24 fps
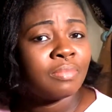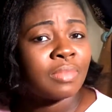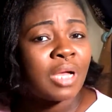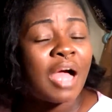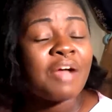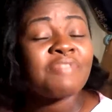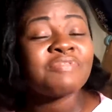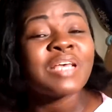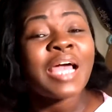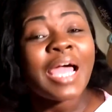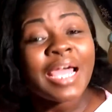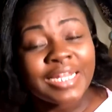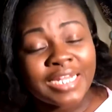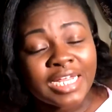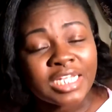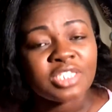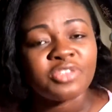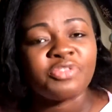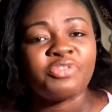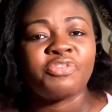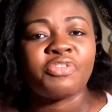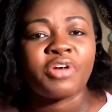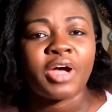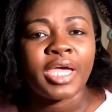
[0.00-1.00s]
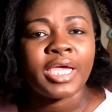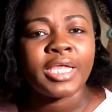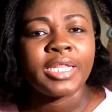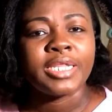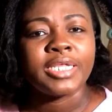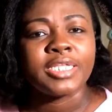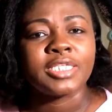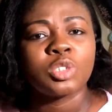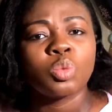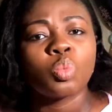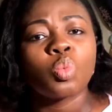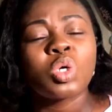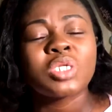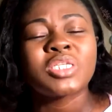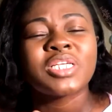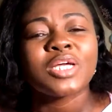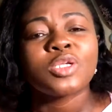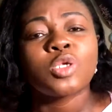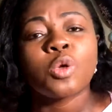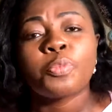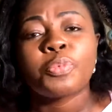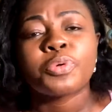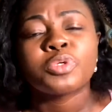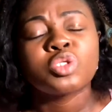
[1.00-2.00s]
After identifying it, what are
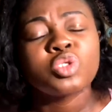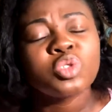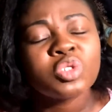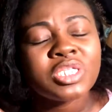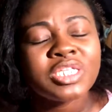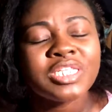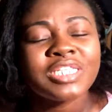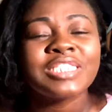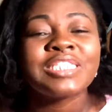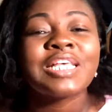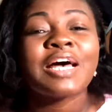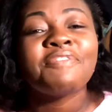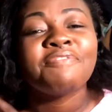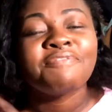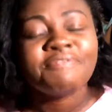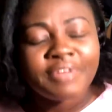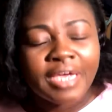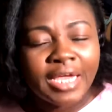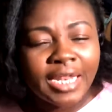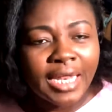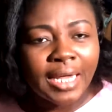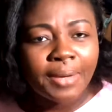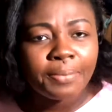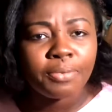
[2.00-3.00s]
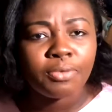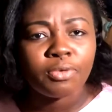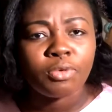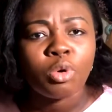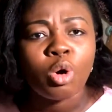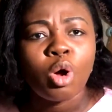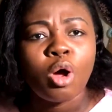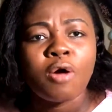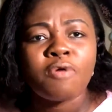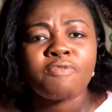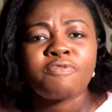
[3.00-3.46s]
the opportunities available